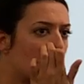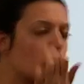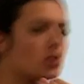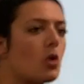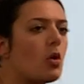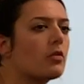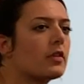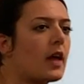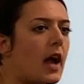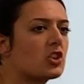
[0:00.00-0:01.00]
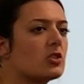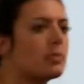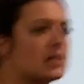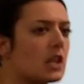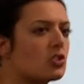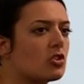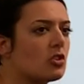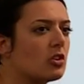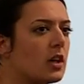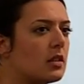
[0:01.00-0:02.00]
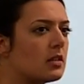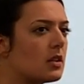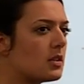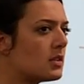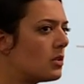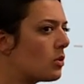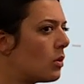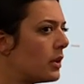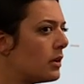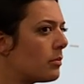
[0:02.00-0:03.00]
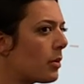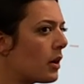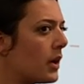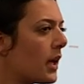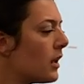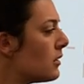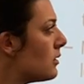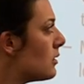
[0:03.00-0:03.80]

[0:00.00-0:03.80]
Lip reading: you go over the action potential and the acetylcholine part again?